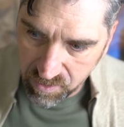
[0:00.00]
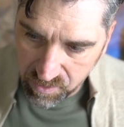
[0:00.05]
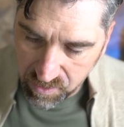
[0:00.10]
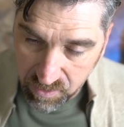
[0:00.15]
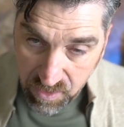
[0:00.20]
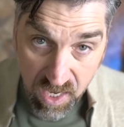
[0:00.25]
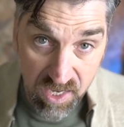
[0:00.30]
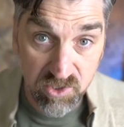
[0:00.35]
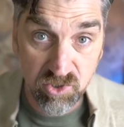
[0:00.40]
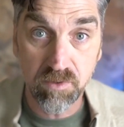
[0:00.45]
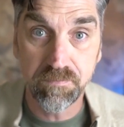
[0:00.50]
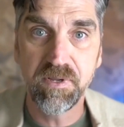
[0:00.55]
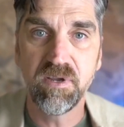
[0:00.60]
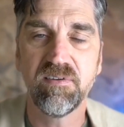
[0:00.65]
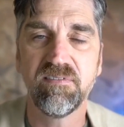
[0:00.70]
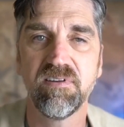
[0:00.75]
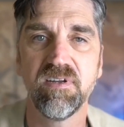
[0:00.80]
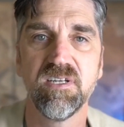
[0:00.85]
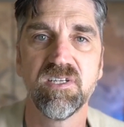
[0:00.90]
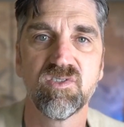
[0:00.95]

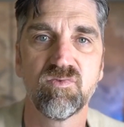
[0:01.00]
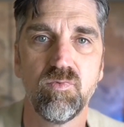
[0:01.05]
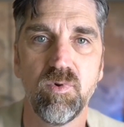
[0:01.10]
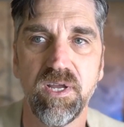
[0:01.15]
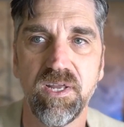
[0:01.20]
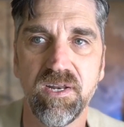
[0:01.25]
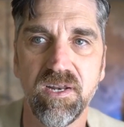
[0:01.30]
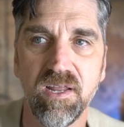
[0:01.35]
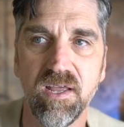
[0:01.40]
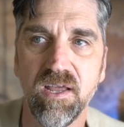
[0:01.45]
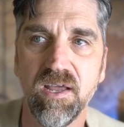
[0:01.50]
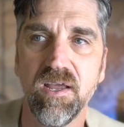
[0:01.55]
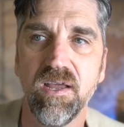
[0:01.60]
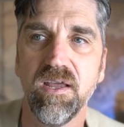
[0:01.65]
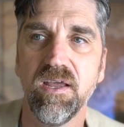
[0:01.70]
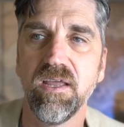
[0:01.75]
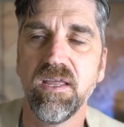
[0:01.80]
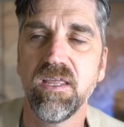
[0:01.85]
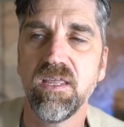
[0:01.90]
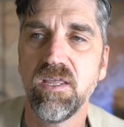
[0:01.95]
Contribution is when
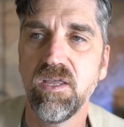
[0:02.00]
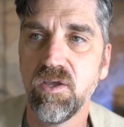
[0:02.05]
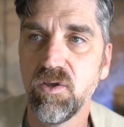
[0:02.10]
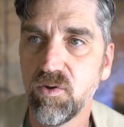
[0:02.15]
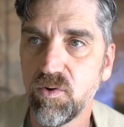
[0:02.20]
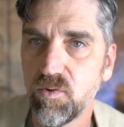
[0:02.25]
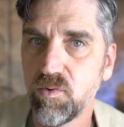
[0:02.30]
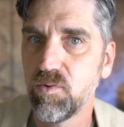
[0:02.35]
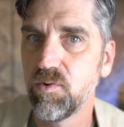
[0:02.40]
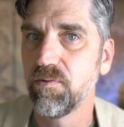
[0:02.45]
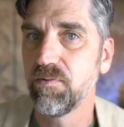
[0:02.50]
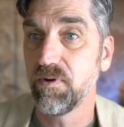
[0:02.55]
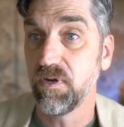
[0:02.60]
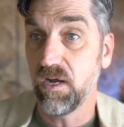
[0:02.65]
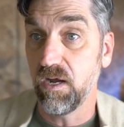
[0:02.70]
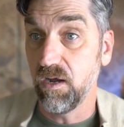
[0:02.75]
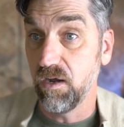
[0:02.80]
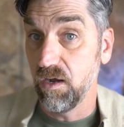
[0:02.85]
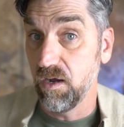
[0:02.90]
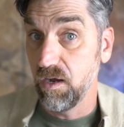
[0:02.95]
you
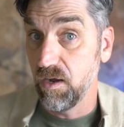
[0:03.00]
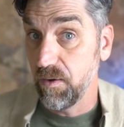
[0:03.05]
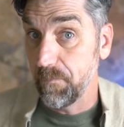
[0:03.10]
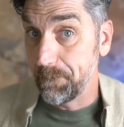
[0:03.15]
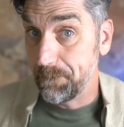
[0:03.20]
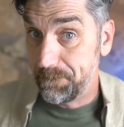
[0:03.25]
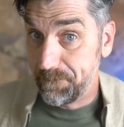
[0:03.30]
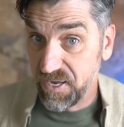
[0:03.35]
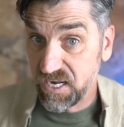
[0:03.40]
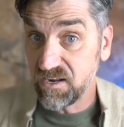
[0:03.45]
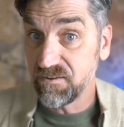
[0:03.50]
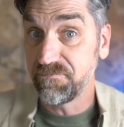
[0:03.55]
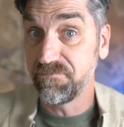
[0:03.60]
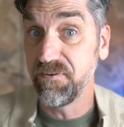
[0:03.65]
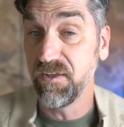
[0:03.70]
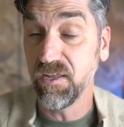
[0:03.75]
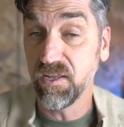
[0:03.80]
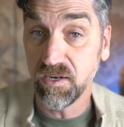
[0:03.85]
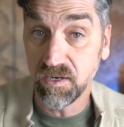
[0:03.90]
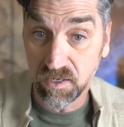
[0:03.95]

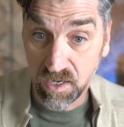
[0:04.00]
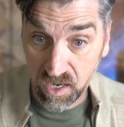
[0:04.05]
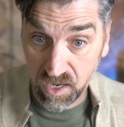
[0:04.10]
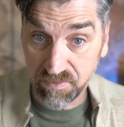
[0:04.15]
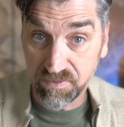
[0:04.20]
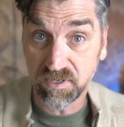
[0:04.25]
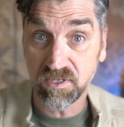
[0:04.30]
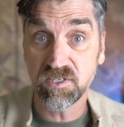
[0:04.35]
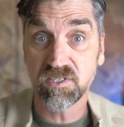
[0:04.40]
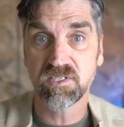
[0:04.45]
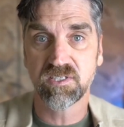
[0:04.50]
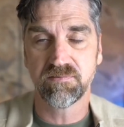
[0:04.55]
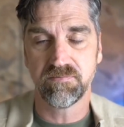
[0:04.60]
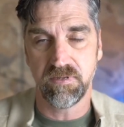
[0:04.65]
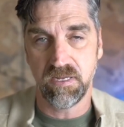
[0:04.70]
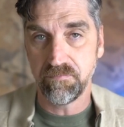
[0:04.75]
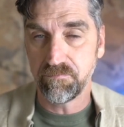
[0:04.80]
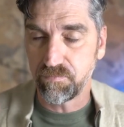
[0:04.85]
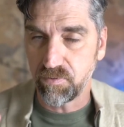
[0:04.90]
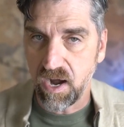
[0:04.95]
benefit others
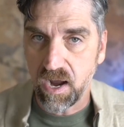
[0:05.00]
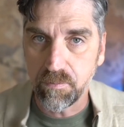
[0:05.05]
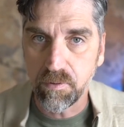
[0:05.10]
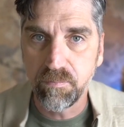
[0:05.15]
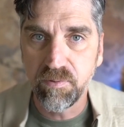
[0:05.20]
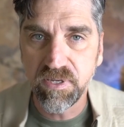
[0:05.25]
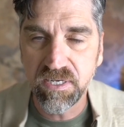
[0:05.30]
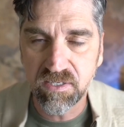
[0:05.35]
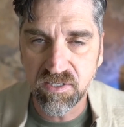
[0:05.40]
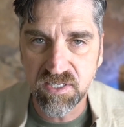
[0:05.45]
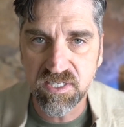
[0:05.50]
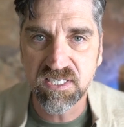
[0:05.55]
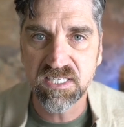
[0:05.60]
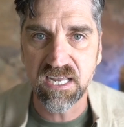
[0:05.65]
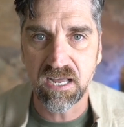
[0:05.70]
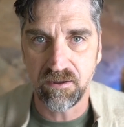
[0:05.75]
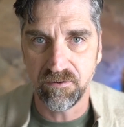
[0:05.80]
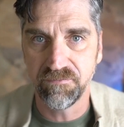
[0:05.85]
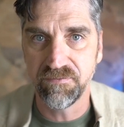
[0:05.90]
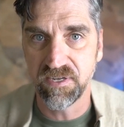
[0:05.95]
and probably
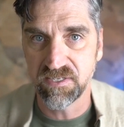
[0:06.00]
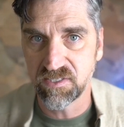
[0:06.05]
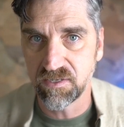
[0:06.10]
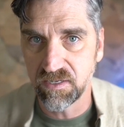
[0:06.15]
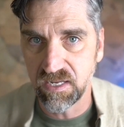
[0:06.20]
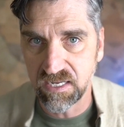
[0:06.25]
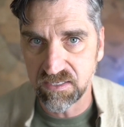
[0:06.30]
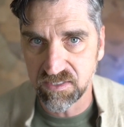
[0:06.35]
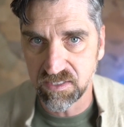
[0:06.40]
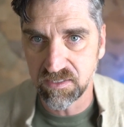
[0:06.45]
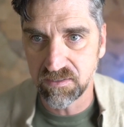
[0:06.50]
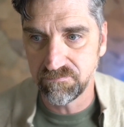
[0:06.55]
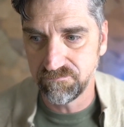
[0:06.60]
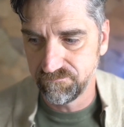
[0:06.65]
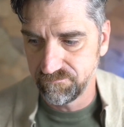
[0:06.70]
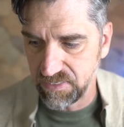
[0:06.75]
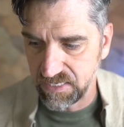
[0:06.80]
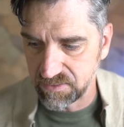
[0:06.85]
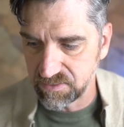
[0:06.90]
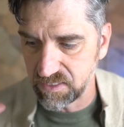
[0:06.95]
yourself as a
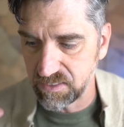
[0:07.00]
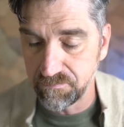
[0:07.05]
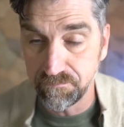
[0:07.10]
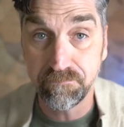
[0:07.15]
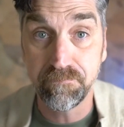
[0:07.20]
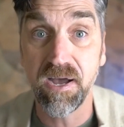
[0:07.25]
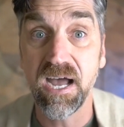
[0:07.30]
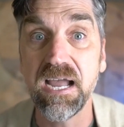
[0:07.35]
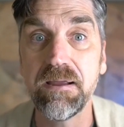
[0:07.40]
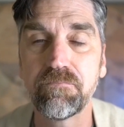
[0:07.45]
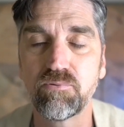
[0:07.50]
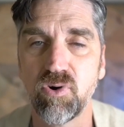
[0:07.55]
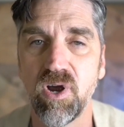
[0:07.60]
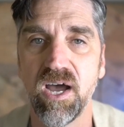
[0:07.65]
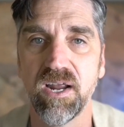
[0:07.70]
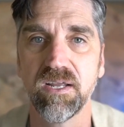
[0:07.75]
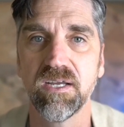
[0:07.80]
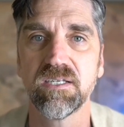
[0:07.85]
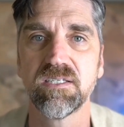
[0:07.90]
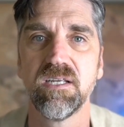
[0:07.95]

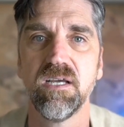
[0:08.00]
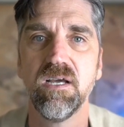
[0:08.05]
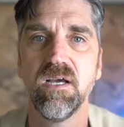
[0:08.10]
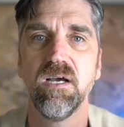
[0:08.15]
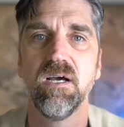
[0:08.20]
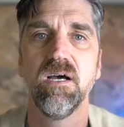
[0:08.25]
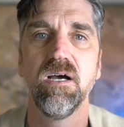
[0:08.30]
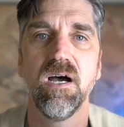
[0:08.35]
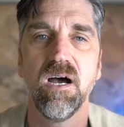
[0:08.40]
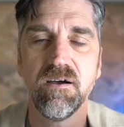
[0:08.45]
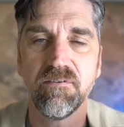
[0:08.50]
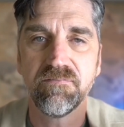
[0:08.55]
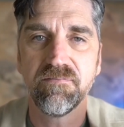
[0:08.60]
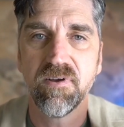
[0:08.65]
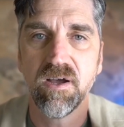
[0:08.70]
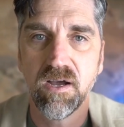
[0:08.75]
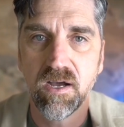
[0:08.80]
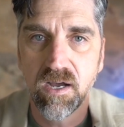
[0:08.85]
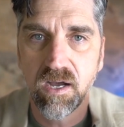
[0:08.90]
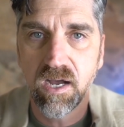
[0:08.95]
byproduct of
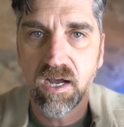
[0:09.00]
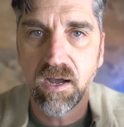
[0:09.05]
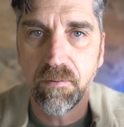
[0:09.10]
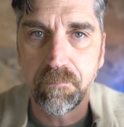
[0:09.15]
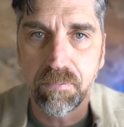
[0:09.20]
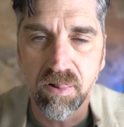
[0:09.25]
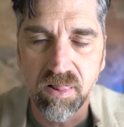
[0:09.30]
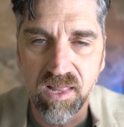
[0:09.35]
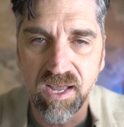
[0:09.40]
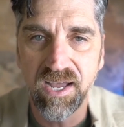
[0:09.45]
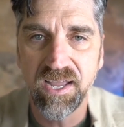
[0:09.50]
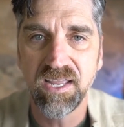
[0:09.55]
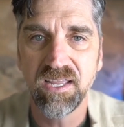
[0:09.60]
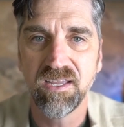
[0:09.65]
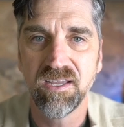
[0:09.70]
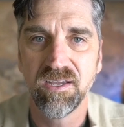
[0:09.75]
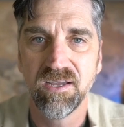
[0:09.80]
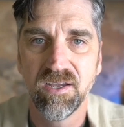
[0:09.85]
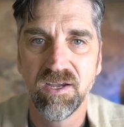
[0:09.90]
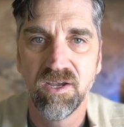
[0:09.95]

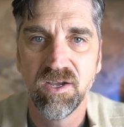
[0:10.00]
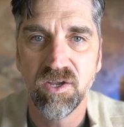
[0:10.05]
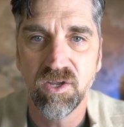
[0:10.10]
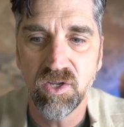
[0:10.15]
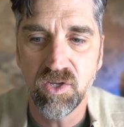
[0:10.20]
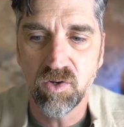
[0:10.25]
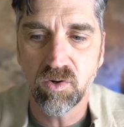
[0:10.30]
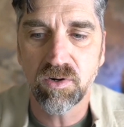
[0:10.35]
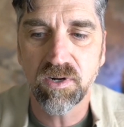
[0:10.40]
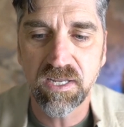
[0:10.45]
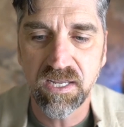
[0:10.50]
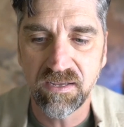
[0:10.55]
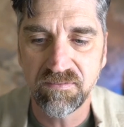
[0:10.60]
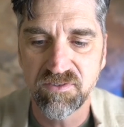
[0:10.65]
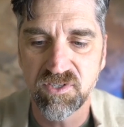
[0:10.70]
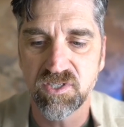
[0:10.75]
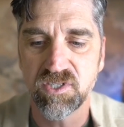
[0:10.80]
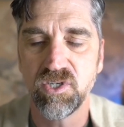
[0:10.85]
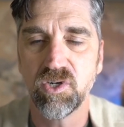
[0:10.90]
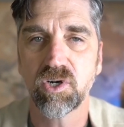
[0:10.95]
applying your
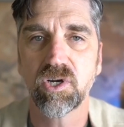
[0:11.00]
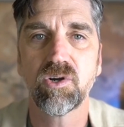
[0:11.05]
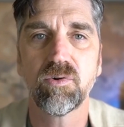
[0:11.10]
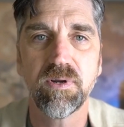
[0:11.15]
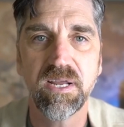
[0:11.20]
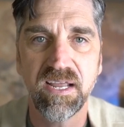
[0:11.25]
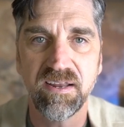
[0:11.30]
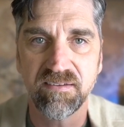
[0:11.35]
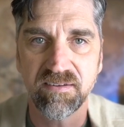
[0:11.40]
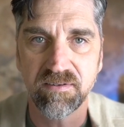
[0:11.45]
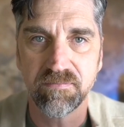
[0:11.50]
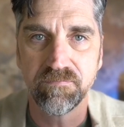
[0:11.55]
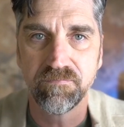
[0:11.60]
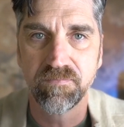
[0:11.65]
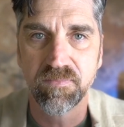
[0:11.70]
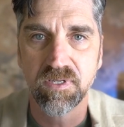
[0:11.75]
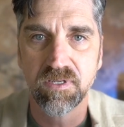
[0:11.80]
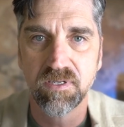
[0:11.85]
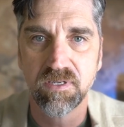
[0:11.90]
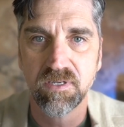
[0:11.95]
gifts, your creation
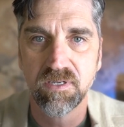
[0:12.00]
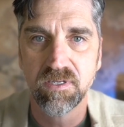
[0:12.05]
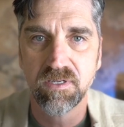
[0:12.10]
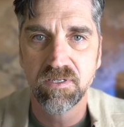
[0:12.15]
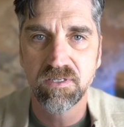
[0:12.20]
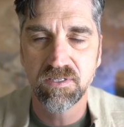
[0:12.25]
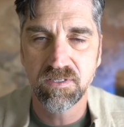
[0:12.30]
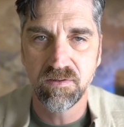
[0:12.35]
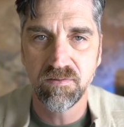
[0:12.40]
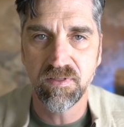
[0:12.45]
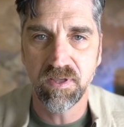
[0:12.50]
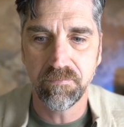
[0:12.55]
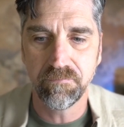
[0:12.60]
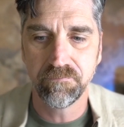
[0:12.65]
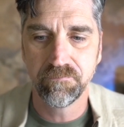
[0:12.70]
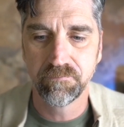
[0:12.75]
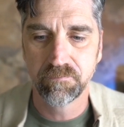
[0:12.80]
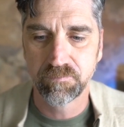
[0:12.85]
to them.